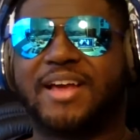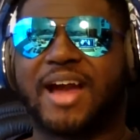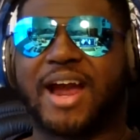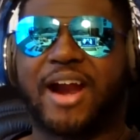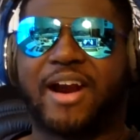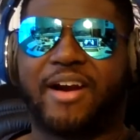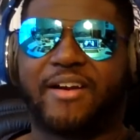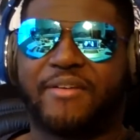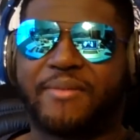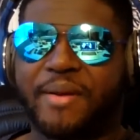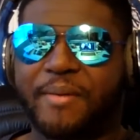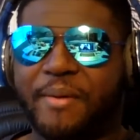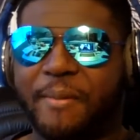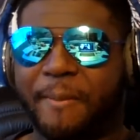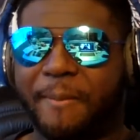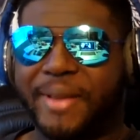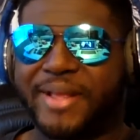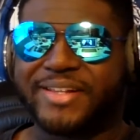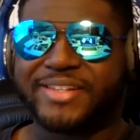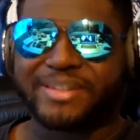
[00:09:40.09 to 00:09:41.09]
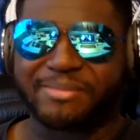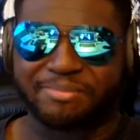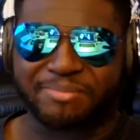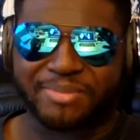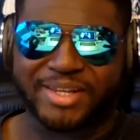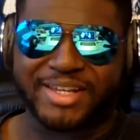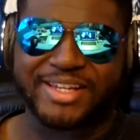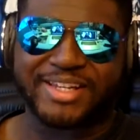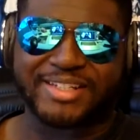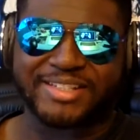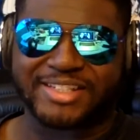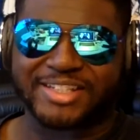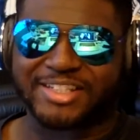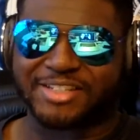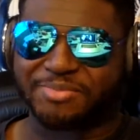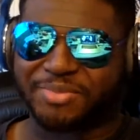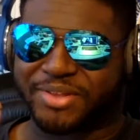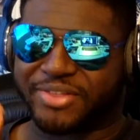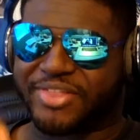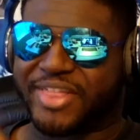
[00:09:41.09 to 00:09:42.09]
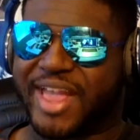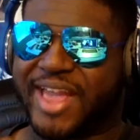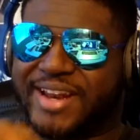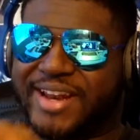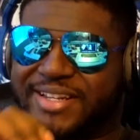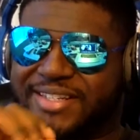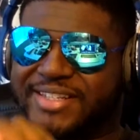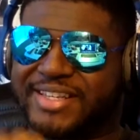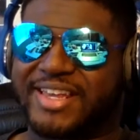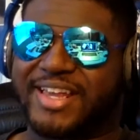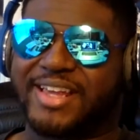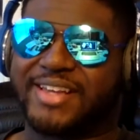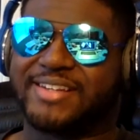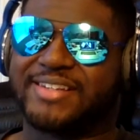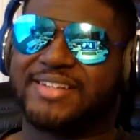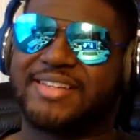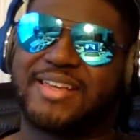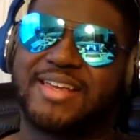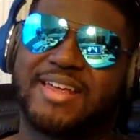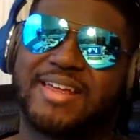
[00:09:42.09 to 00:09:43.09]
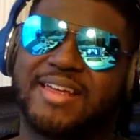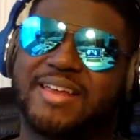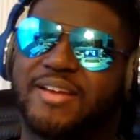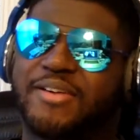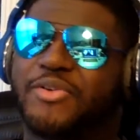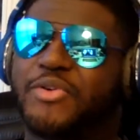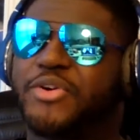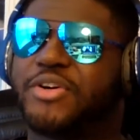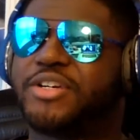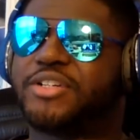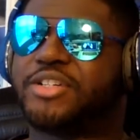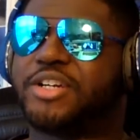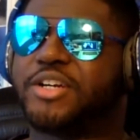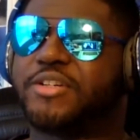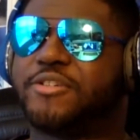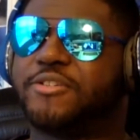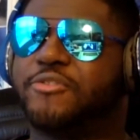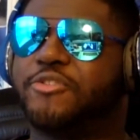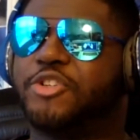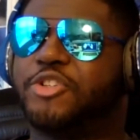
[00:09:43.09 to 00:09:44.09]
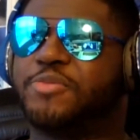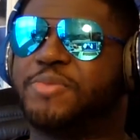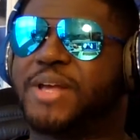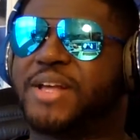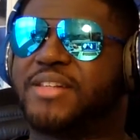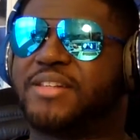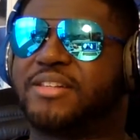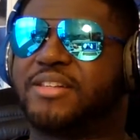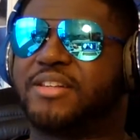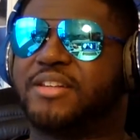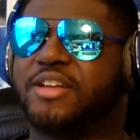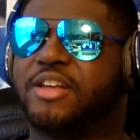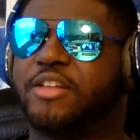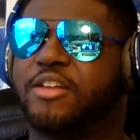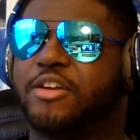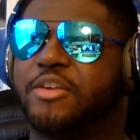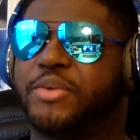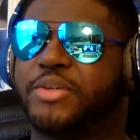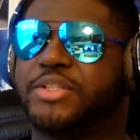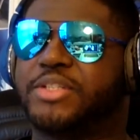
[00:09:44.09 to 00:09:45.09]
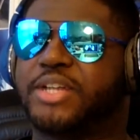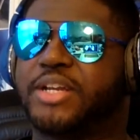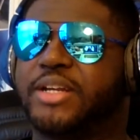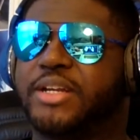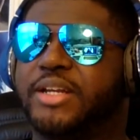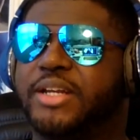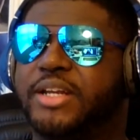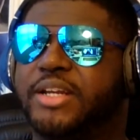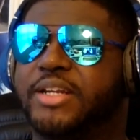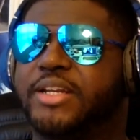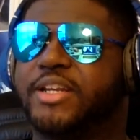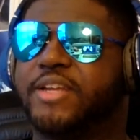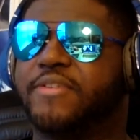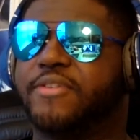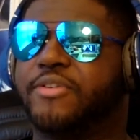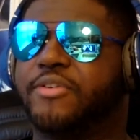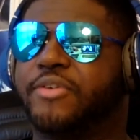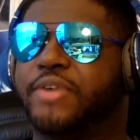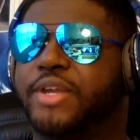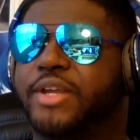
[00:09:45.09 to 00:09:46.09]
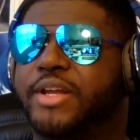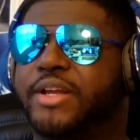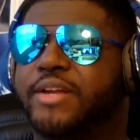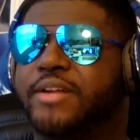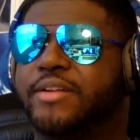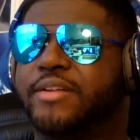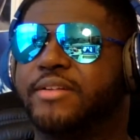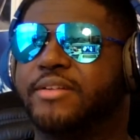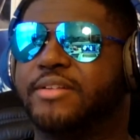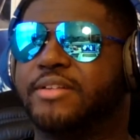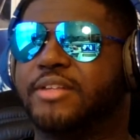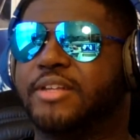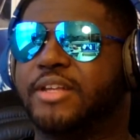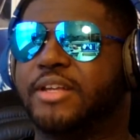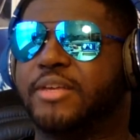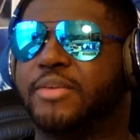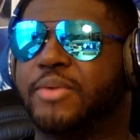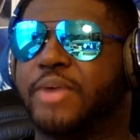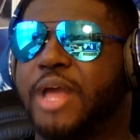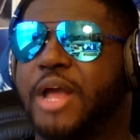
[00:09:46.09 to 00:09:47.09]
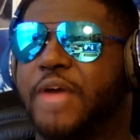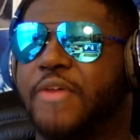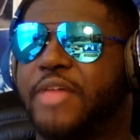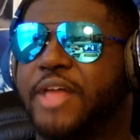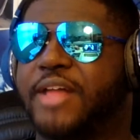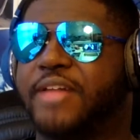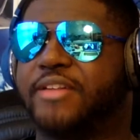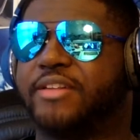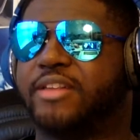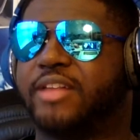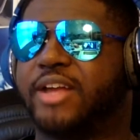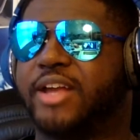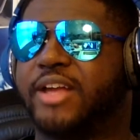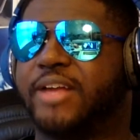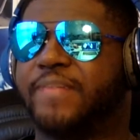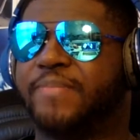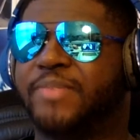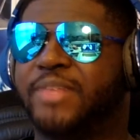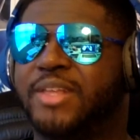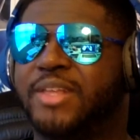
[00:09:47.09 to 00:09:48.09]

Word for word: I remember bits and pieces, but that is it. Of course, there's also Fruits Basket's another, which I need to give a read and see how that's like.